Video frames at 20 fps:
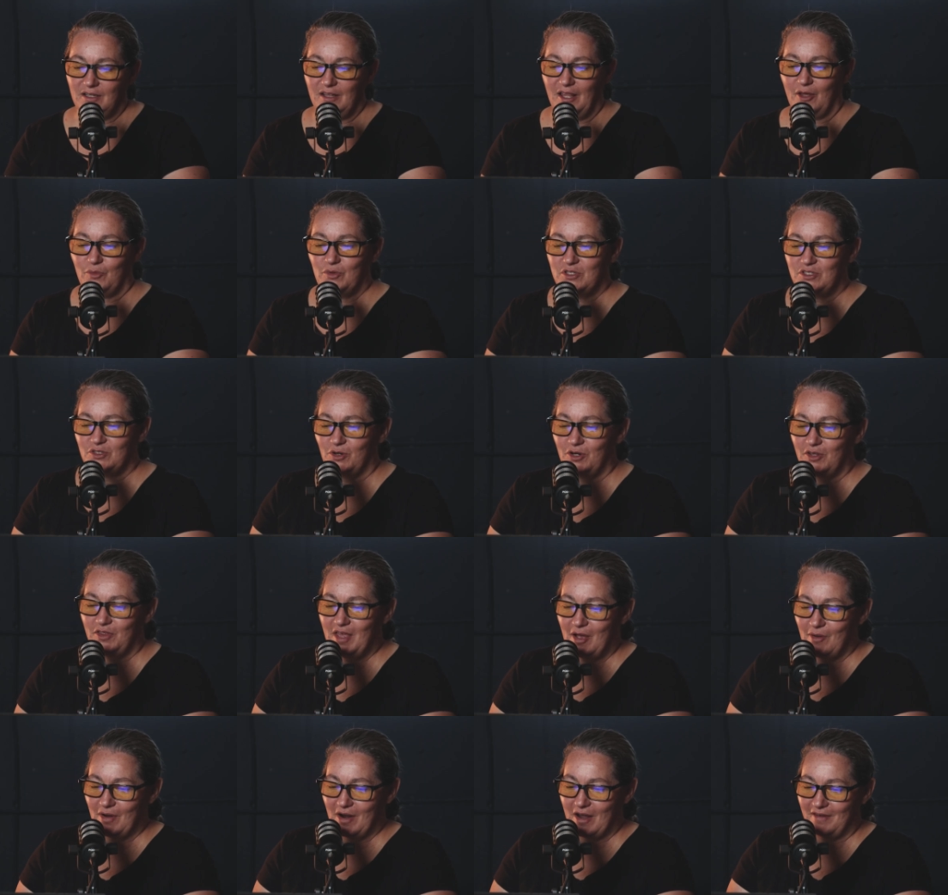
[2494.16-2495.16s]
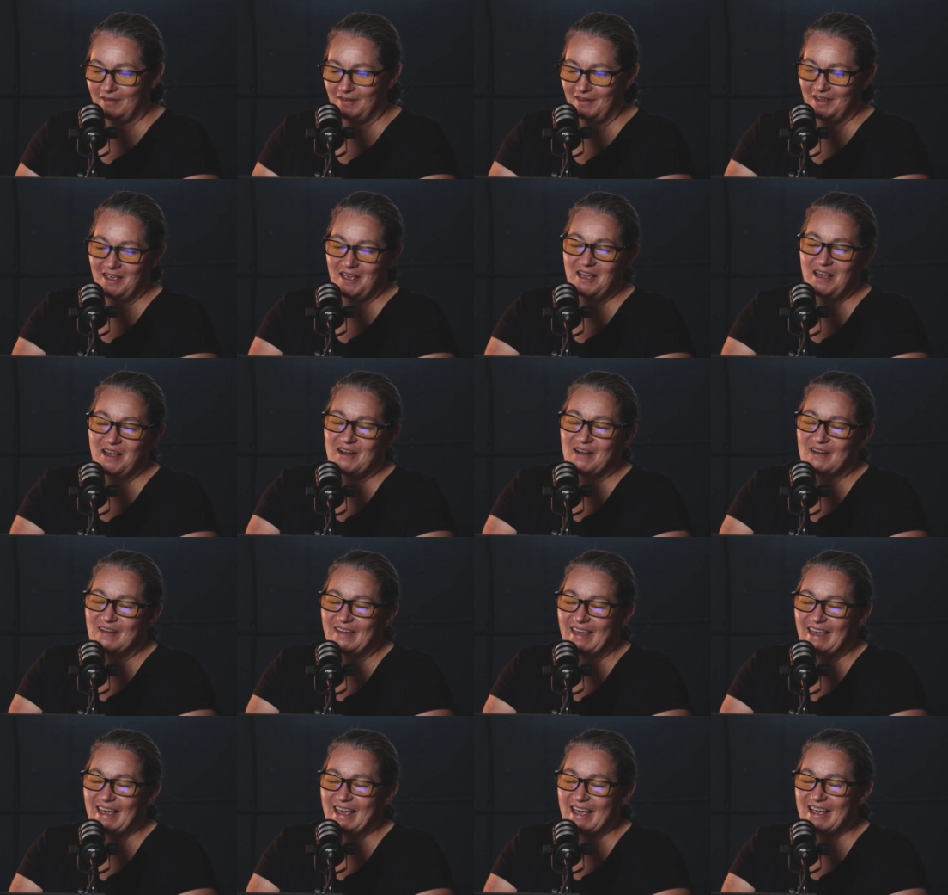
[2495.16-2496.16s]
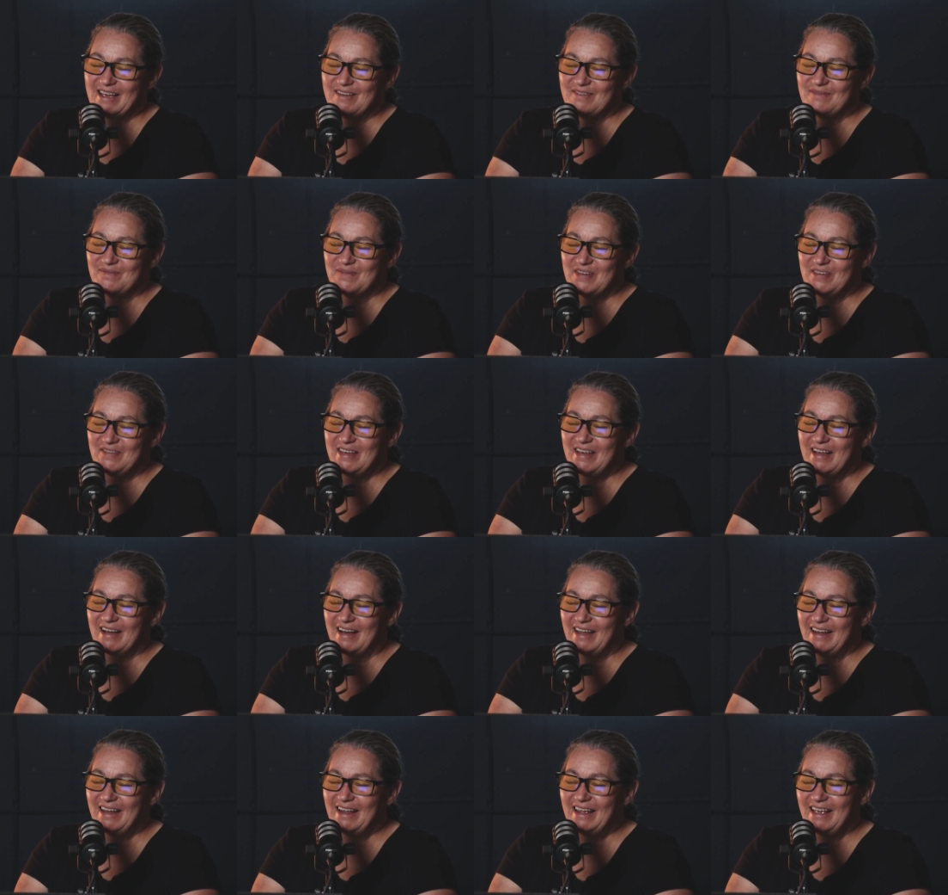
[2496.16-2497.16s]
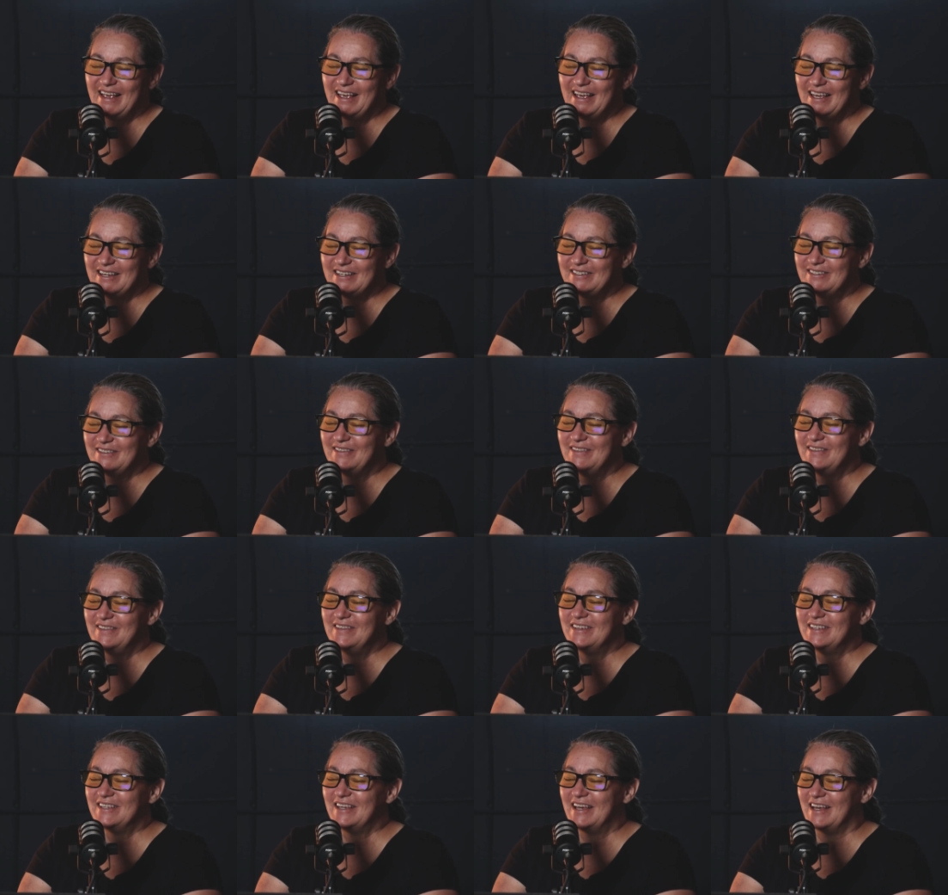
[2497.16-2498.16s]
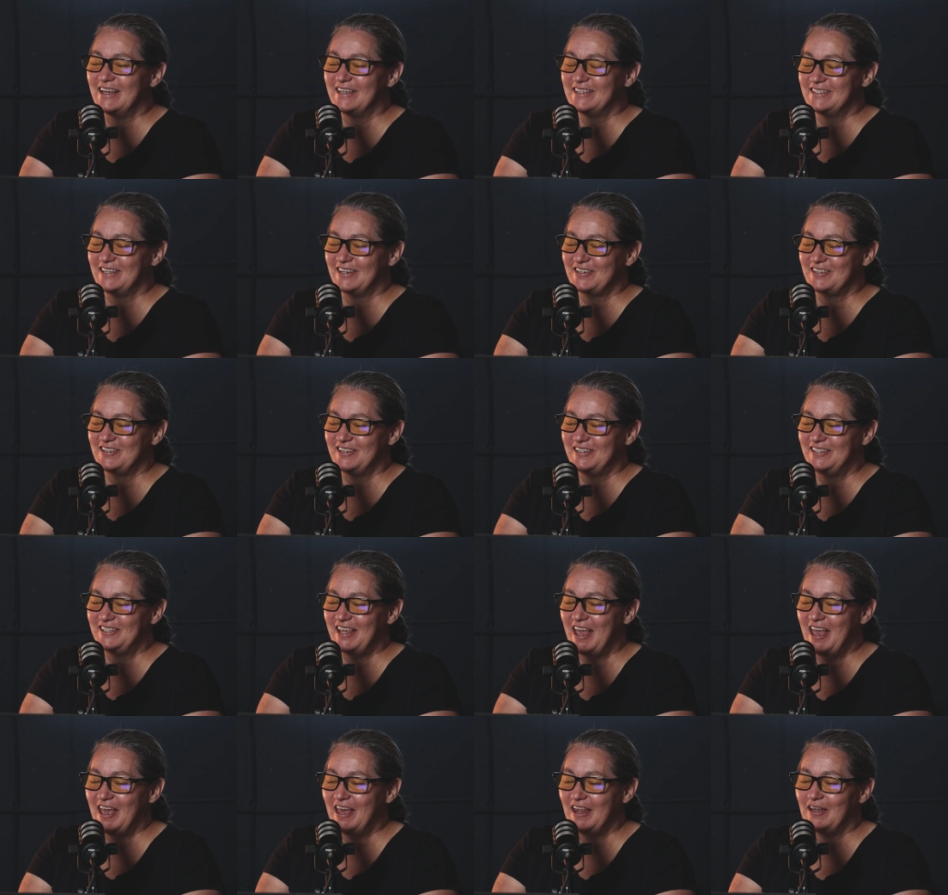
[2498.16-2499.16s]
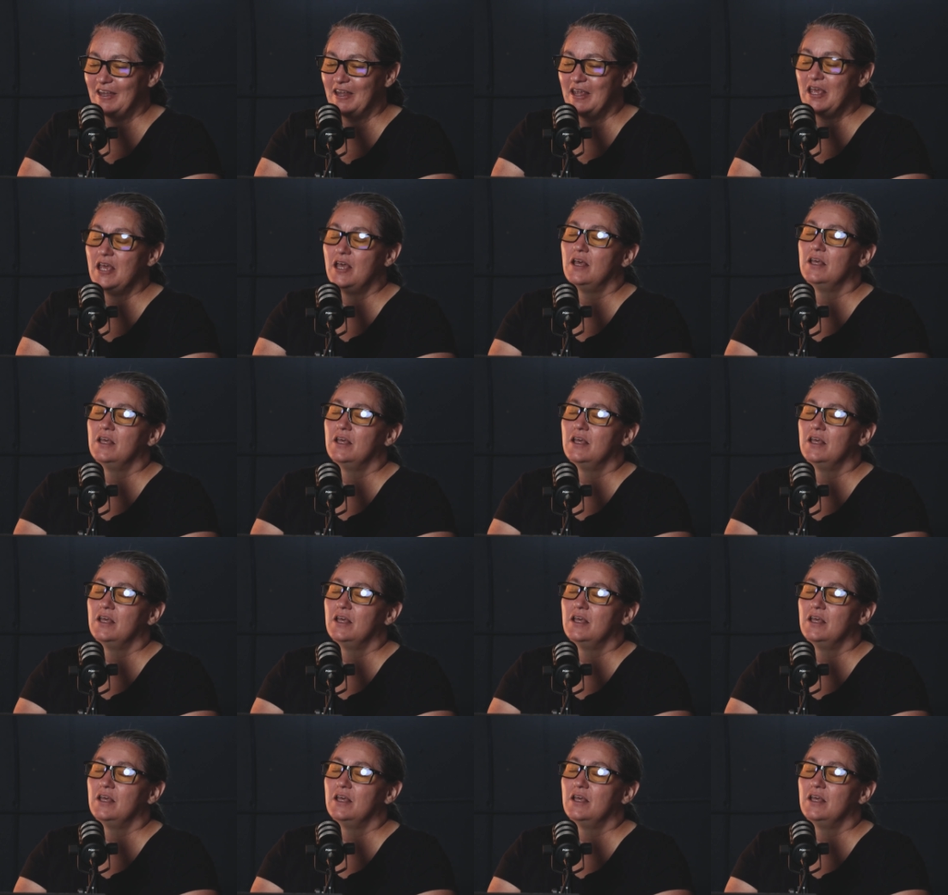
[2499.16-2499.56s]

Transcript: Glad we sorted that one out. Okay, moving on to Section 10.